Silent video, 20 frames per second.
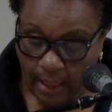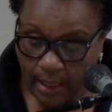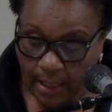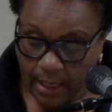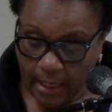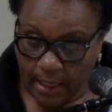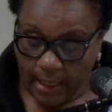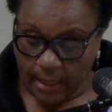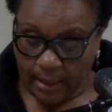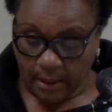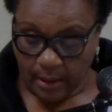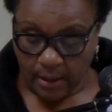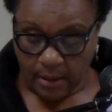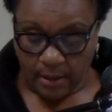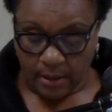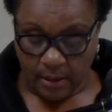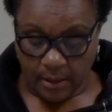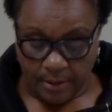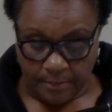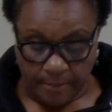And
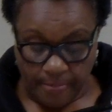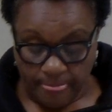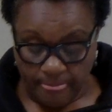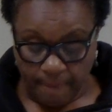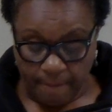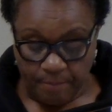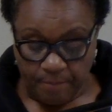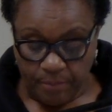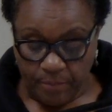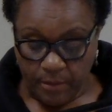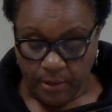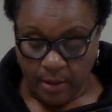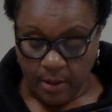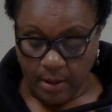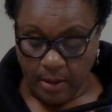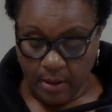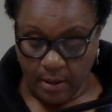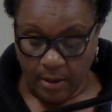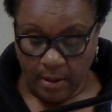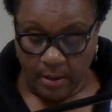uh,
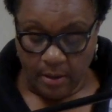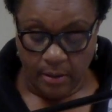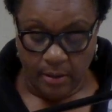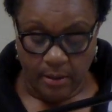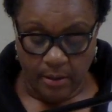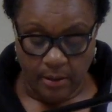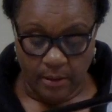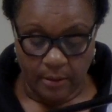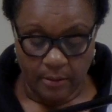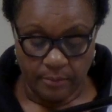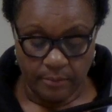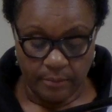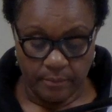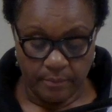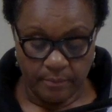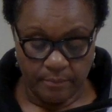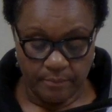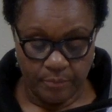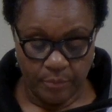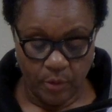uh,
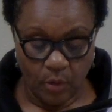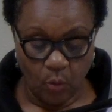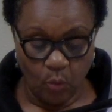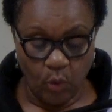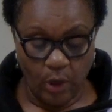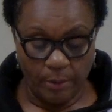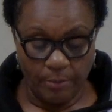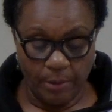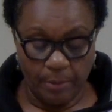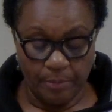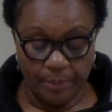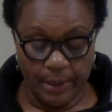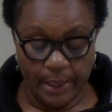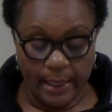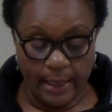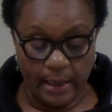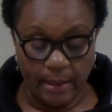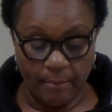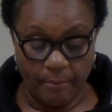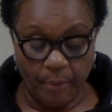women
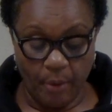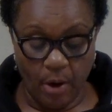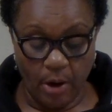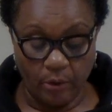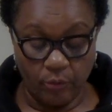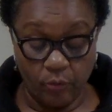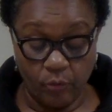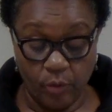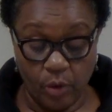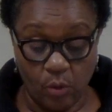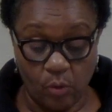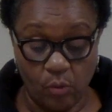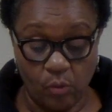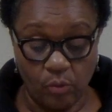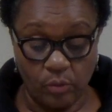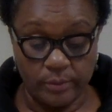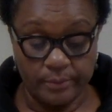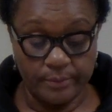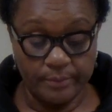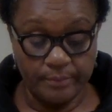play an important
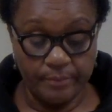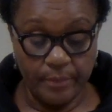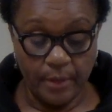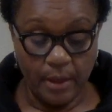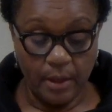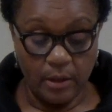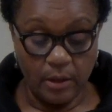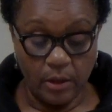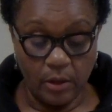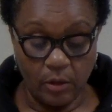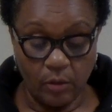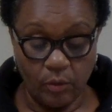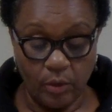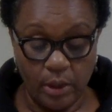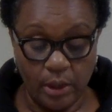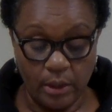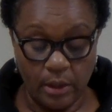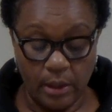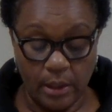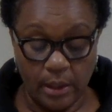role, you know,
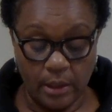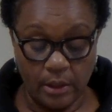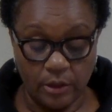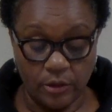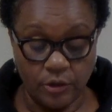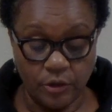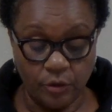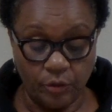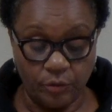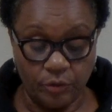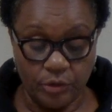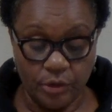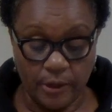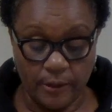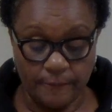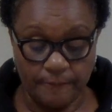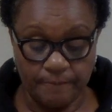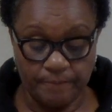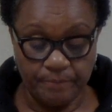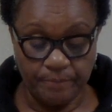in in the church.
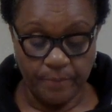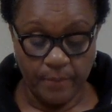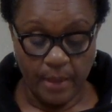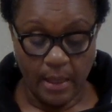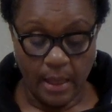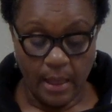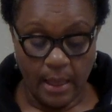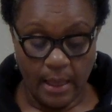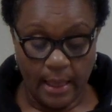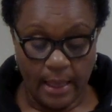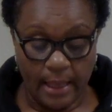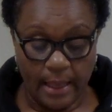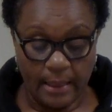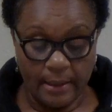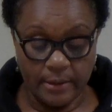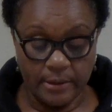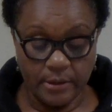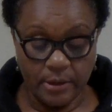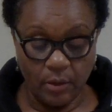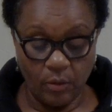Amen.
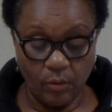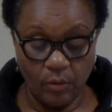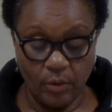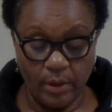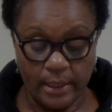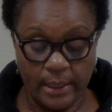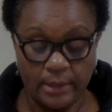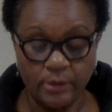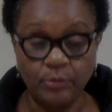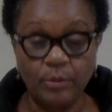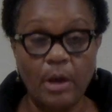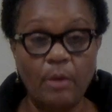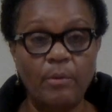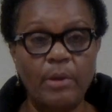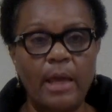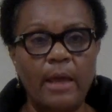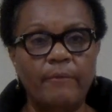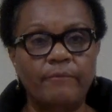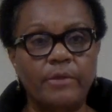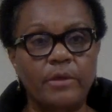And so that's why
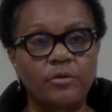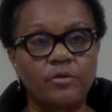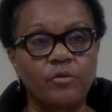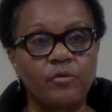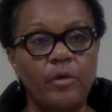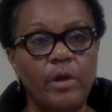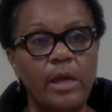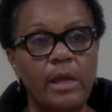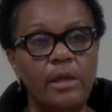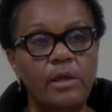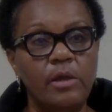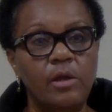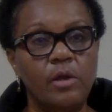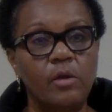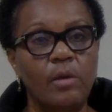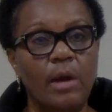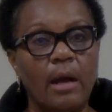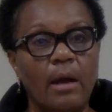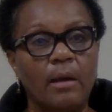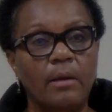we have to train, you
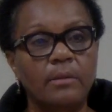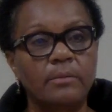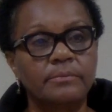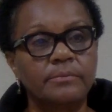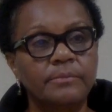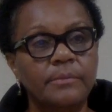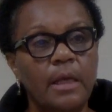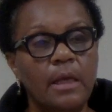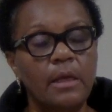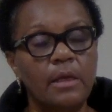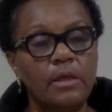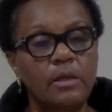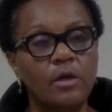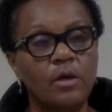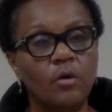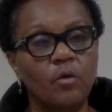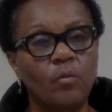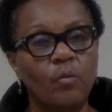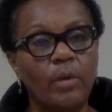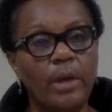know, our
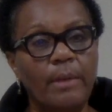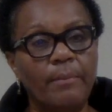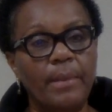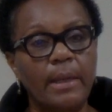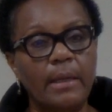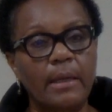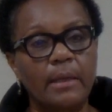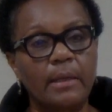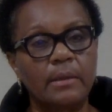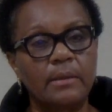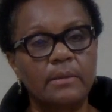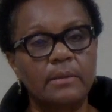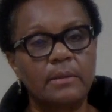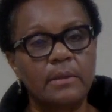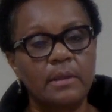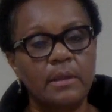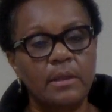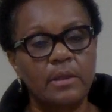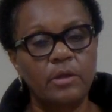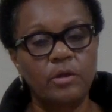young women. Yeah.
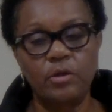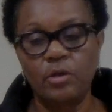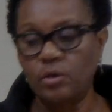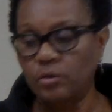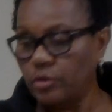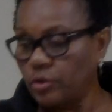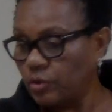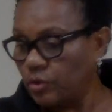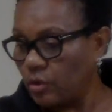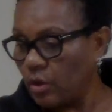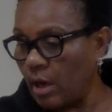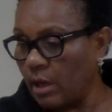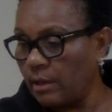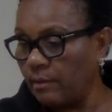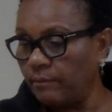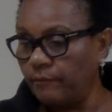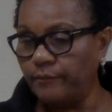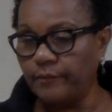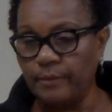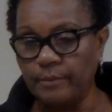You know,
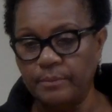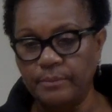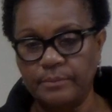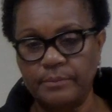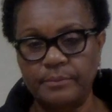start them from